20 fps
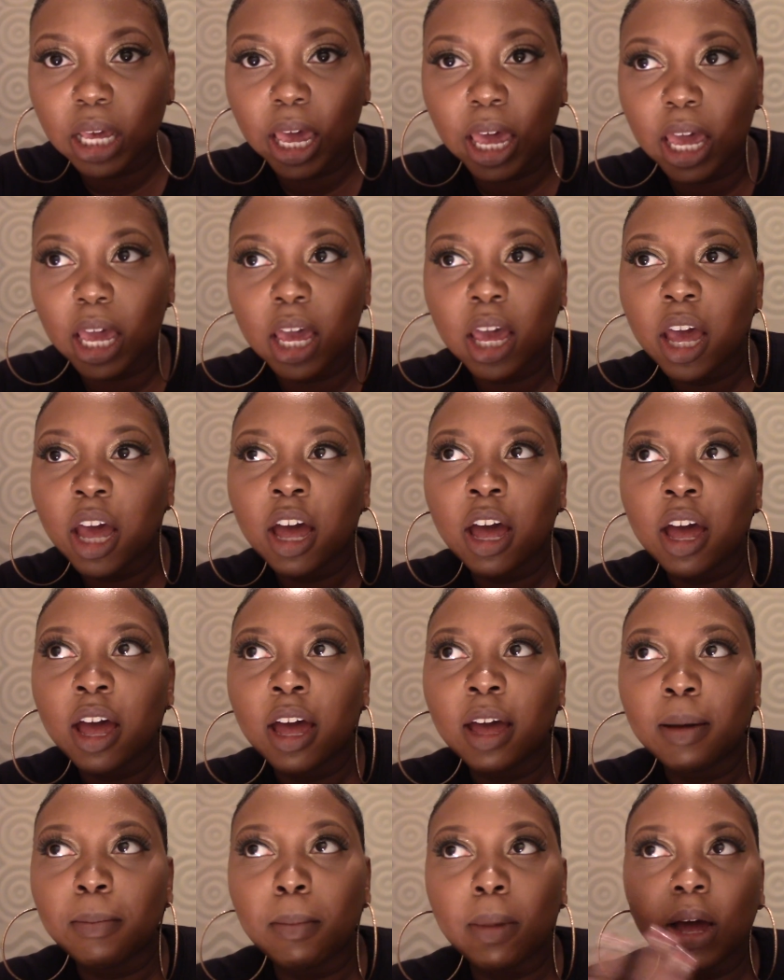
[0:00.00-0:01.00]
like
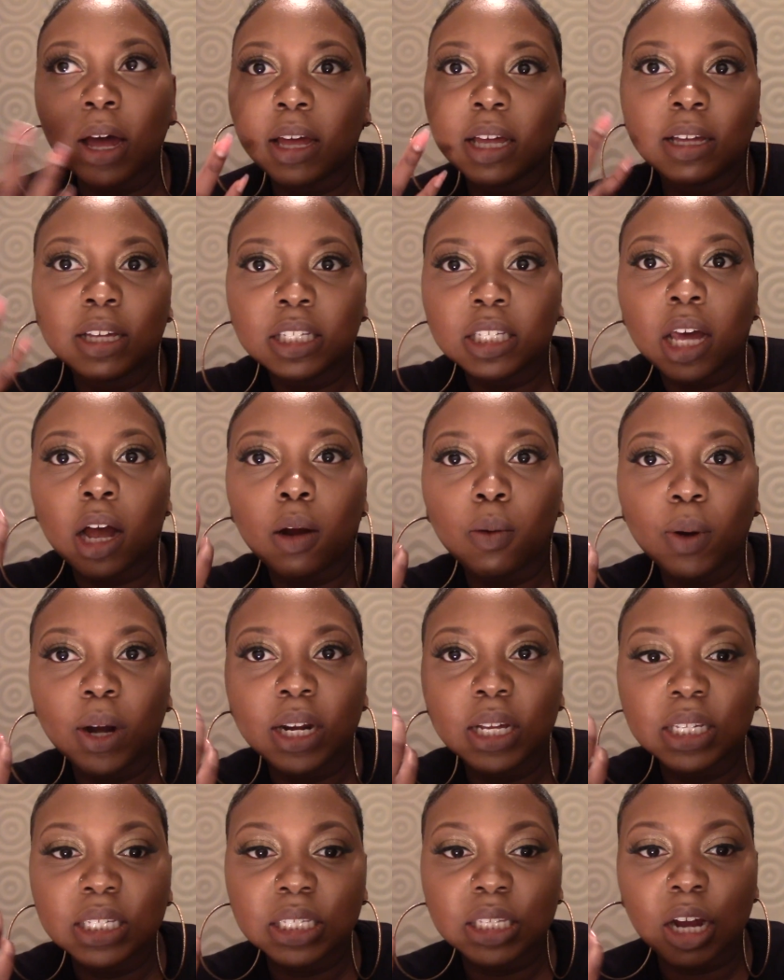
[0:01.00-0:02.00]
it's
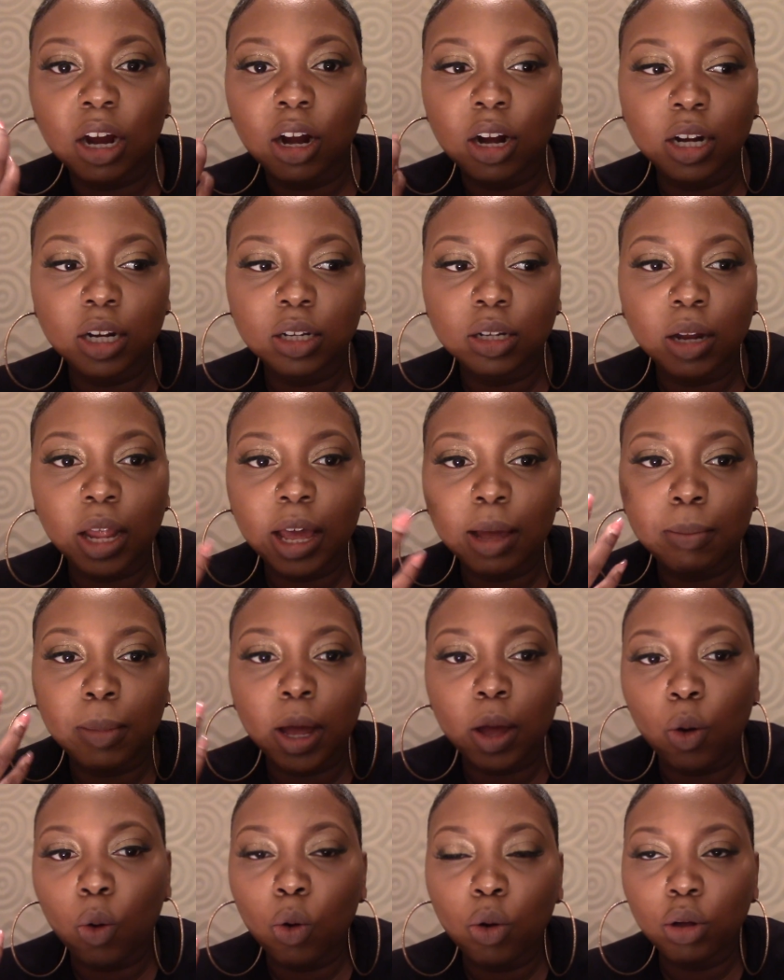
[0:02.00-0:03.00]
already starting, like
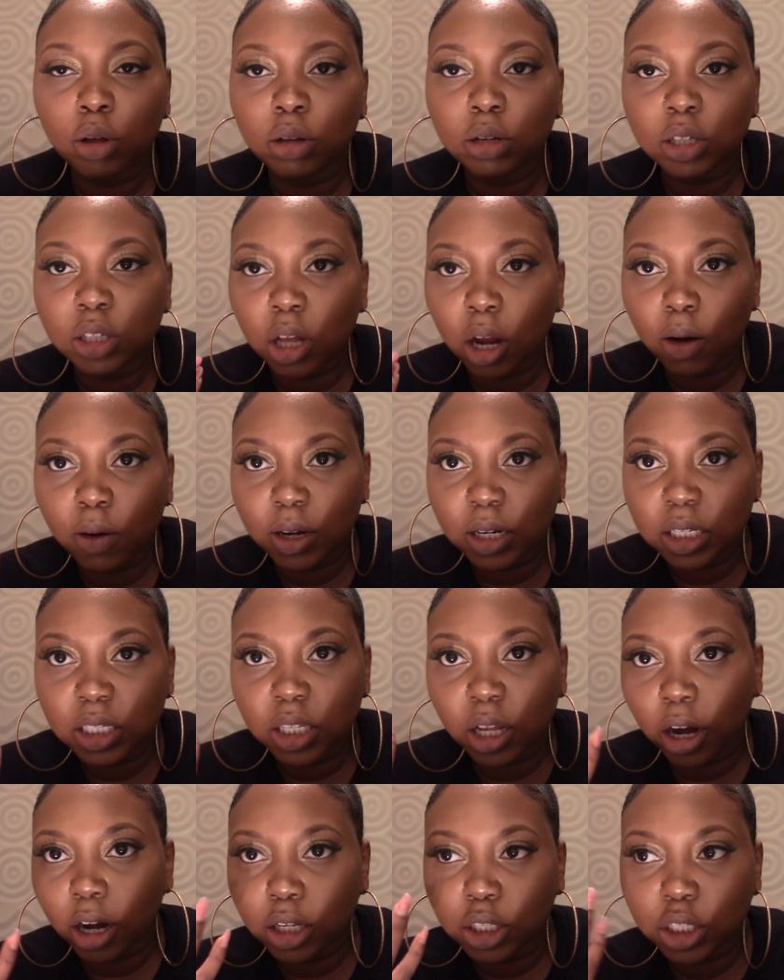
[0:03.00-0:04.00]
my oil is already
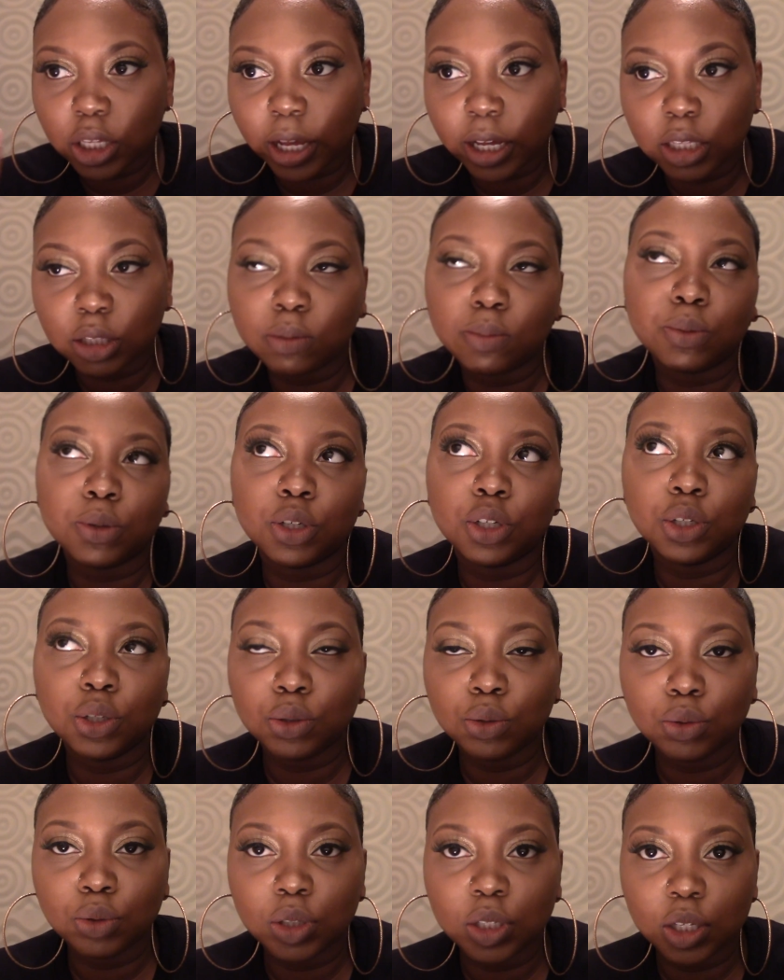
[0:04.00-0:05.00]
starting to
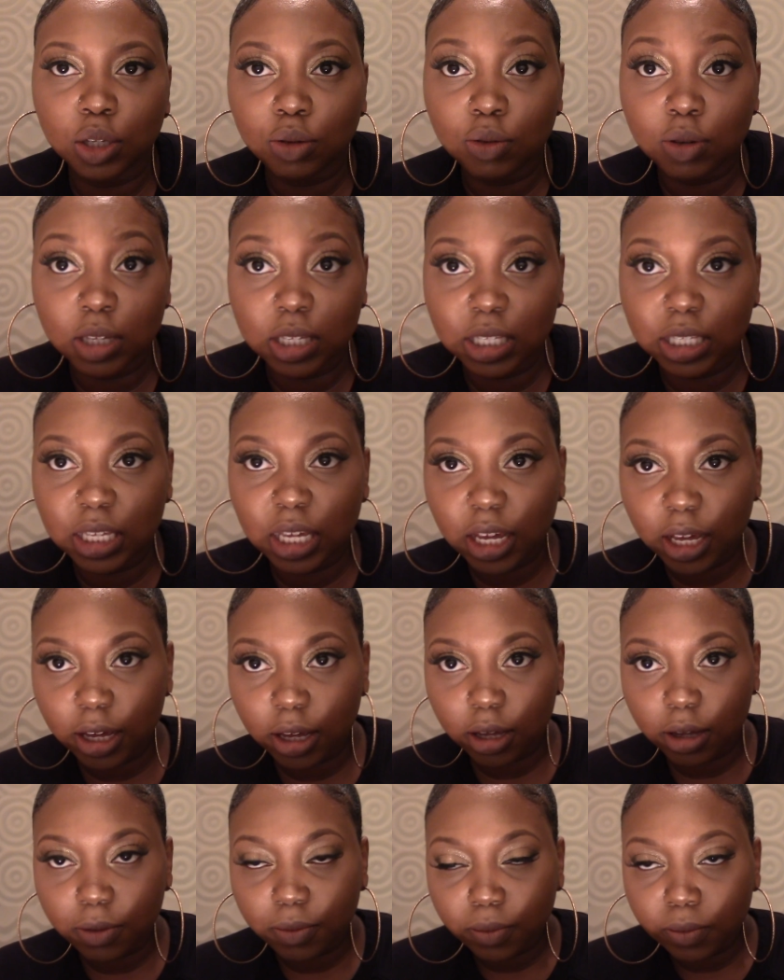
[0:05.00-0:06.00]
produce, and you can see
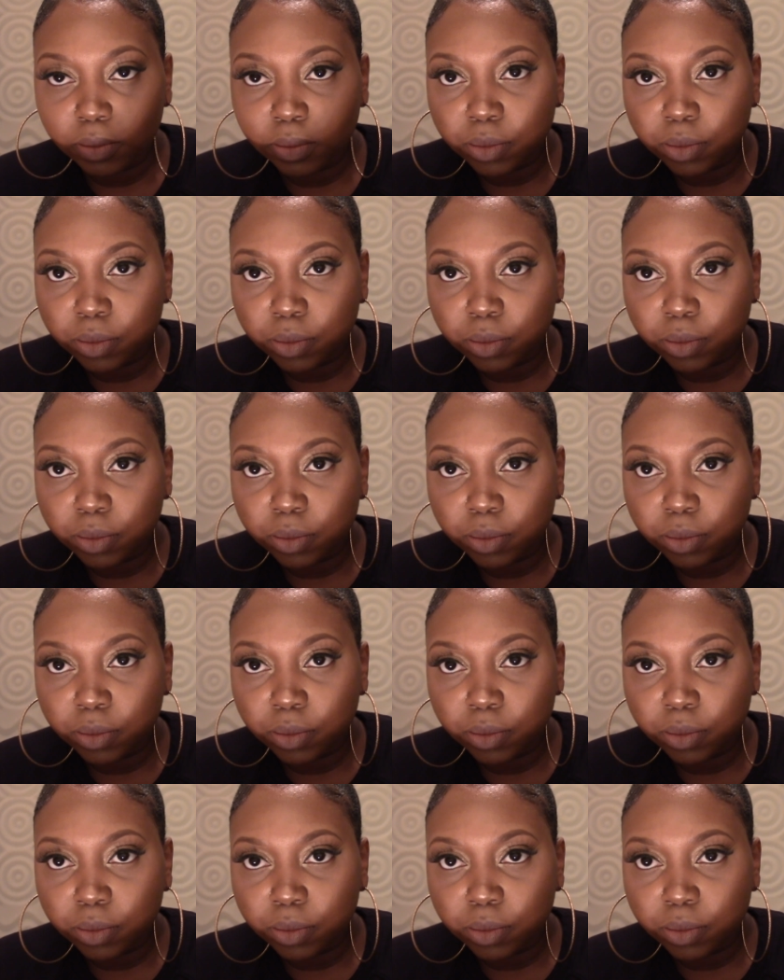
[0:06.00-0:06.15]
it.